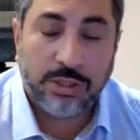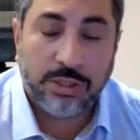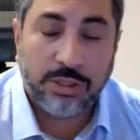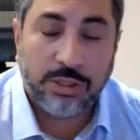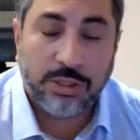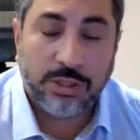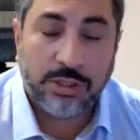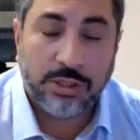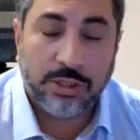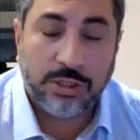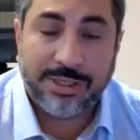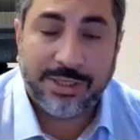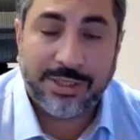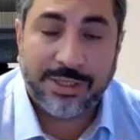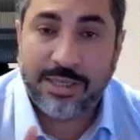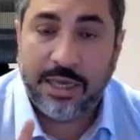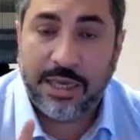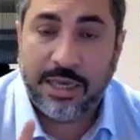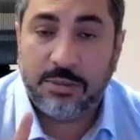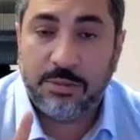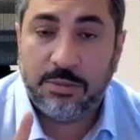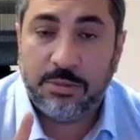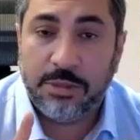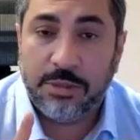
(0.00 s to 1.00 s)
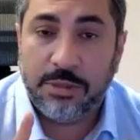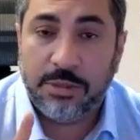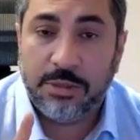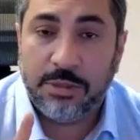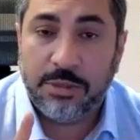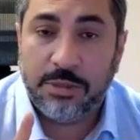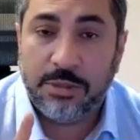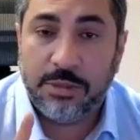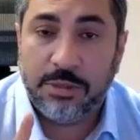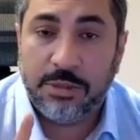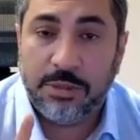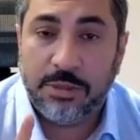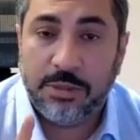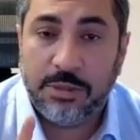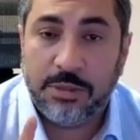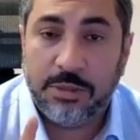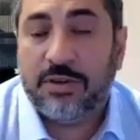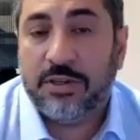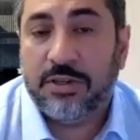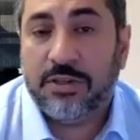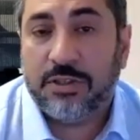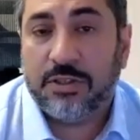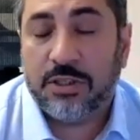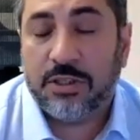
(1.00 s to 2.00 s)
statements,
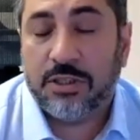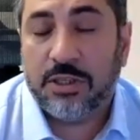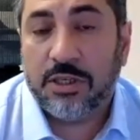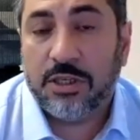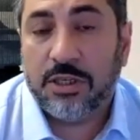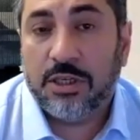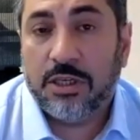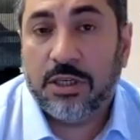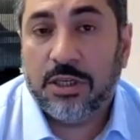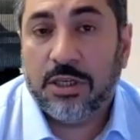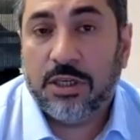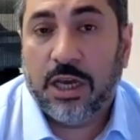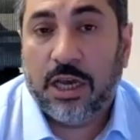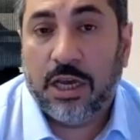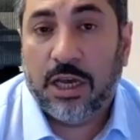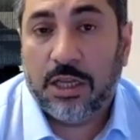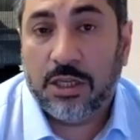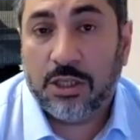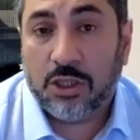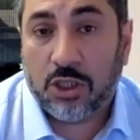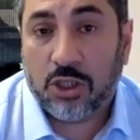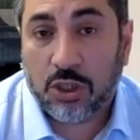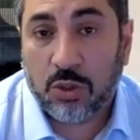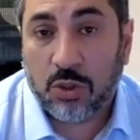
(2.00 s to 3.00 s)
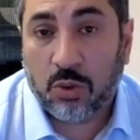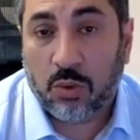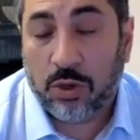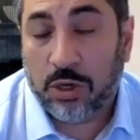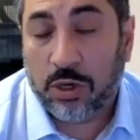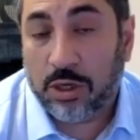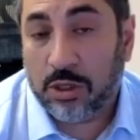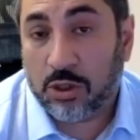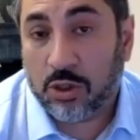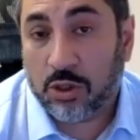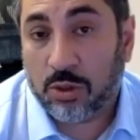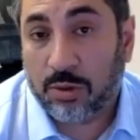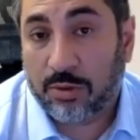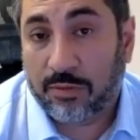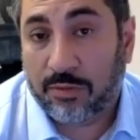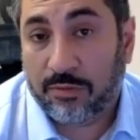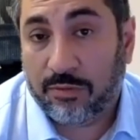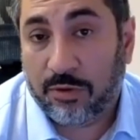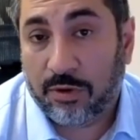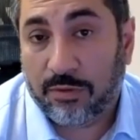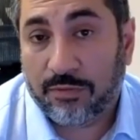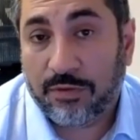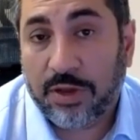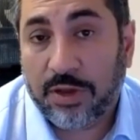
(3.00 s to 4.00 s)
affidavits, and
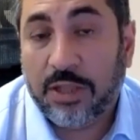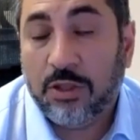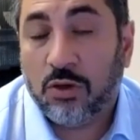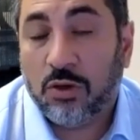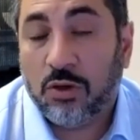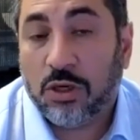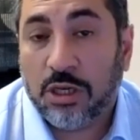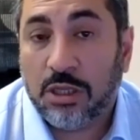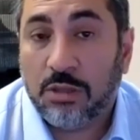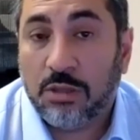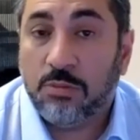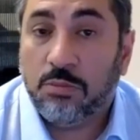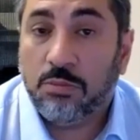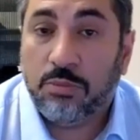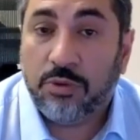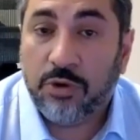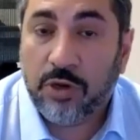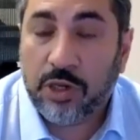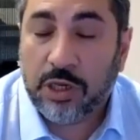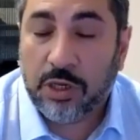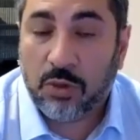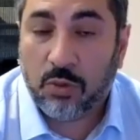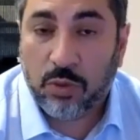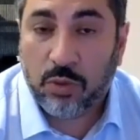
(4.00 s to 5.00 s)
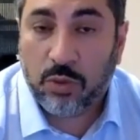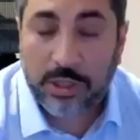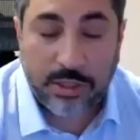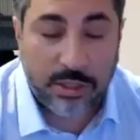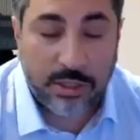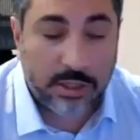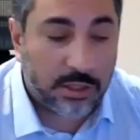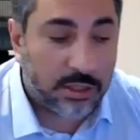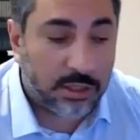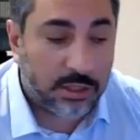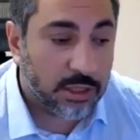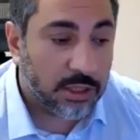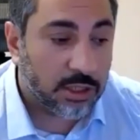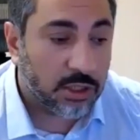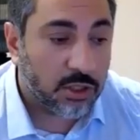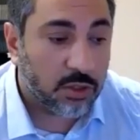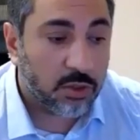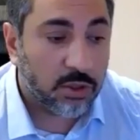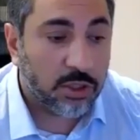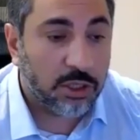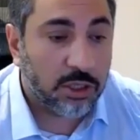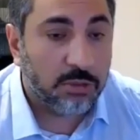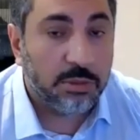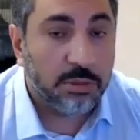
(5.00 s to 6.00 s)
so on and so forth. And you can bring
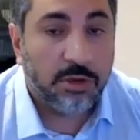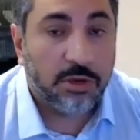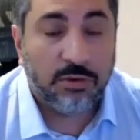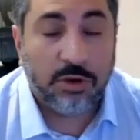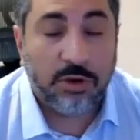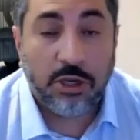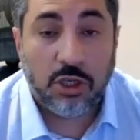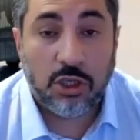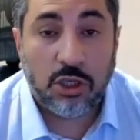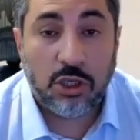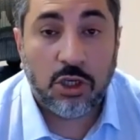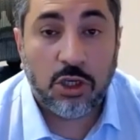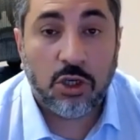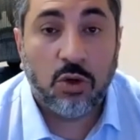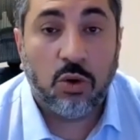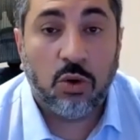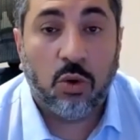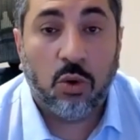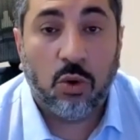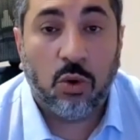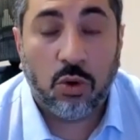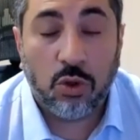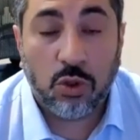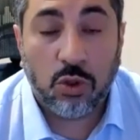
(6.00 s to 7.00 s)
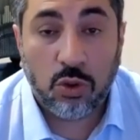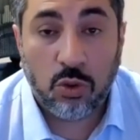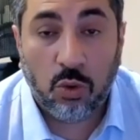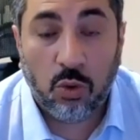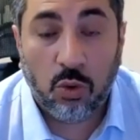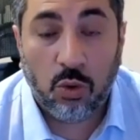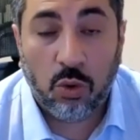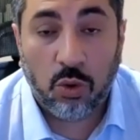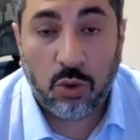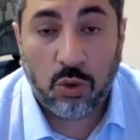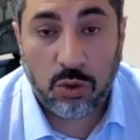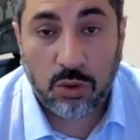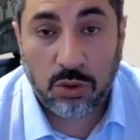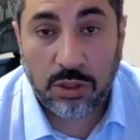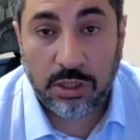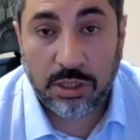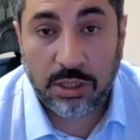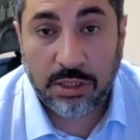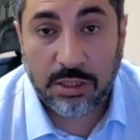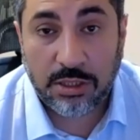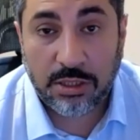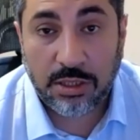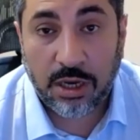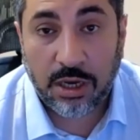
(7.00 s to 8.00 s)
witnesses to the immigration court or
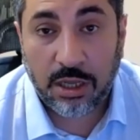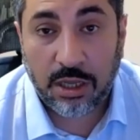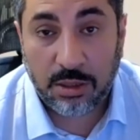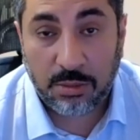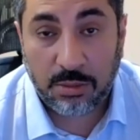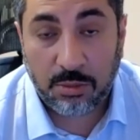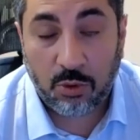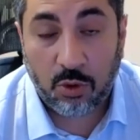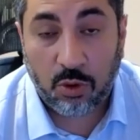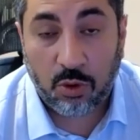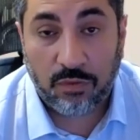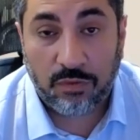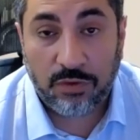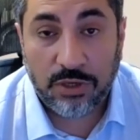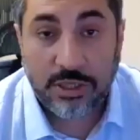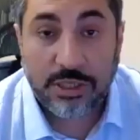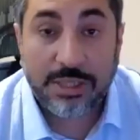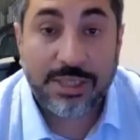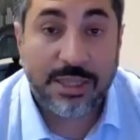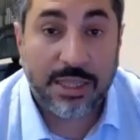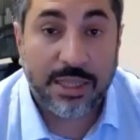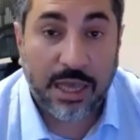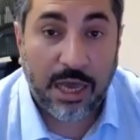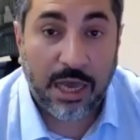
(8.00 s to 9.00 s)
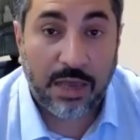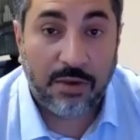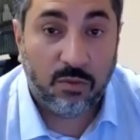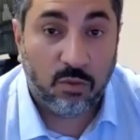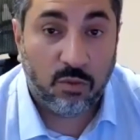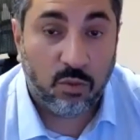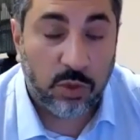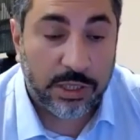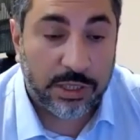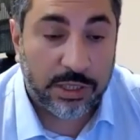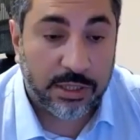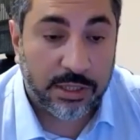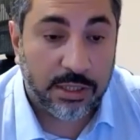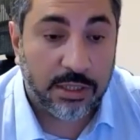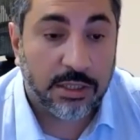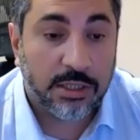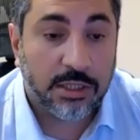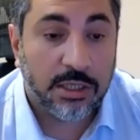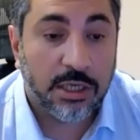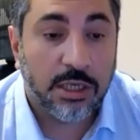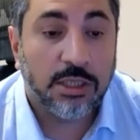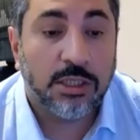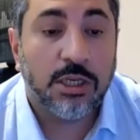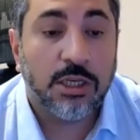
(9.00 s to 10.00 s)
to the asylum office, live
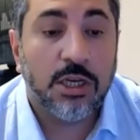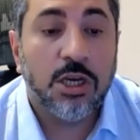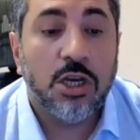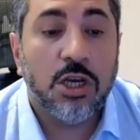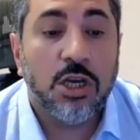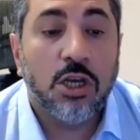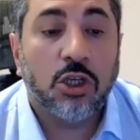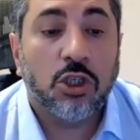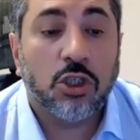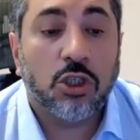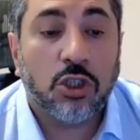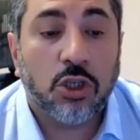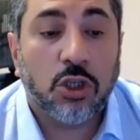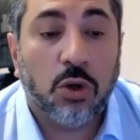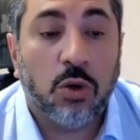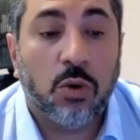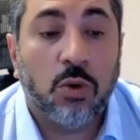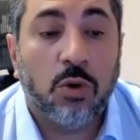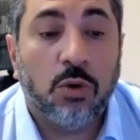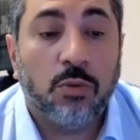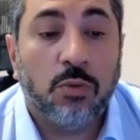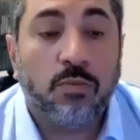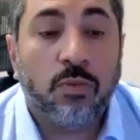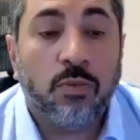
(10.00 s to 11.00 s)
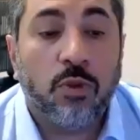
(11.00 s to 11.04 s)
witnesses. So